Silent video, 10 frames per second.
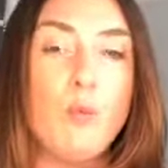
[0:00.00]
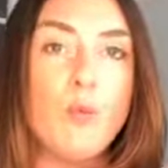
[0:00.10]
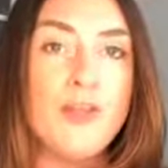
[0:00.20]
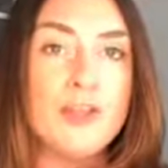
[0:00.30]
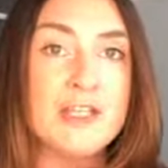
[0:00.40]

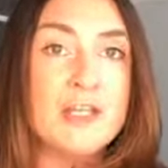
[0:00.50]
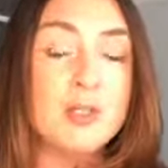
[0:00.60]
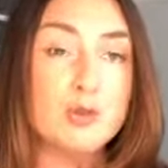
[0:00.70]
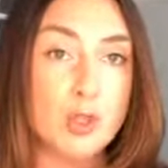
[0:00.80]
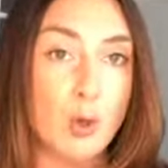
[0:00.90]
the thing that
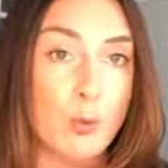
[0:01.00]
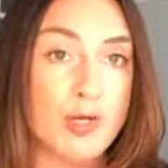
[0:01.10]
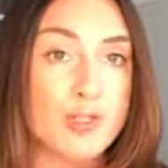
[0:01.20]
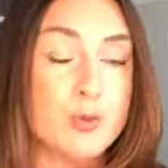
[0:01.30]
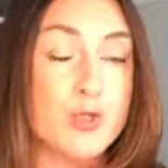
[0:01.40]
you don't want
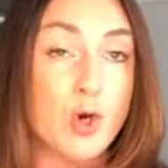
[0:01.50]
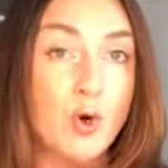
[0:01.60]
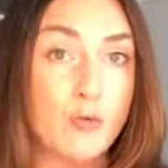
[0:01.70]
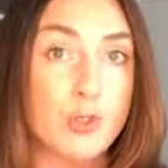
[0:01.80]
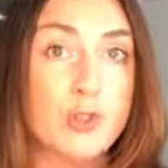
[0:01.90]
to do is
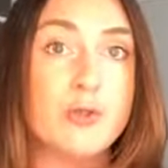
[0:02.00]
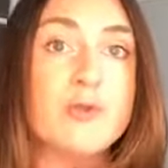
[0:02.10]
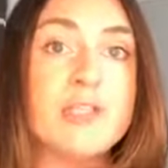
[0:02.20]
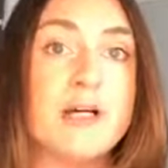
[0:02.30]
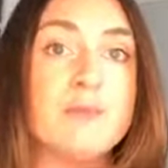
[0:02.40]

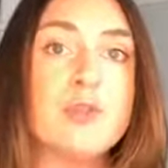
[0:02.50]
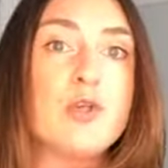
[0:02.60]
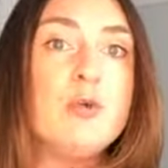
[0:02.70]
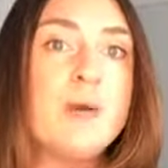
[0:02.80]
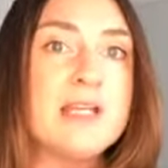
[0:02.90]
overuse them. So
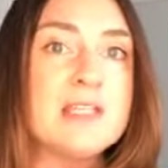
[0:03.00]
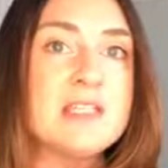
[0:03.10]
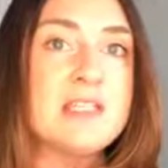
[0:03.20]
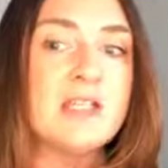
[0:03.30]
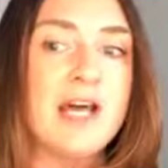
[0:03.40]
you might
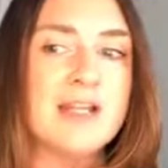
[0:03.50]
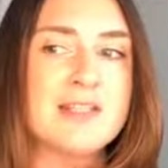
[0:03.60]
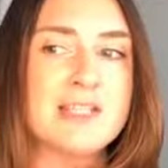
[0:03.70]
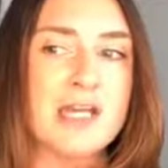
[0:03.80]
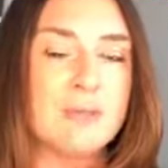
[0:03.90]
see a lot of
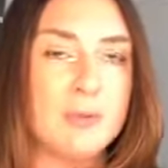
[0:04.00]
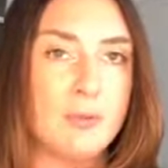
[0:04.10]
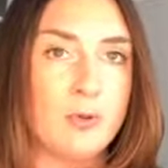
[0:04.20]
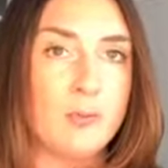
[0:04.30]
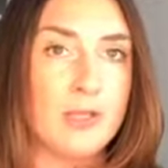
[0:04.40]
the time
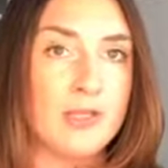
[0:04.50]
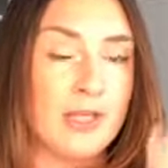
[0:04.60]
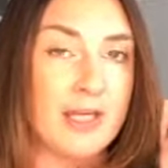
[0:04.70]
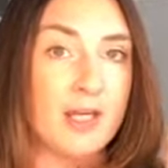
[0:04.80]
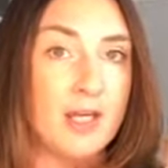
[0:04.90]
people are putting like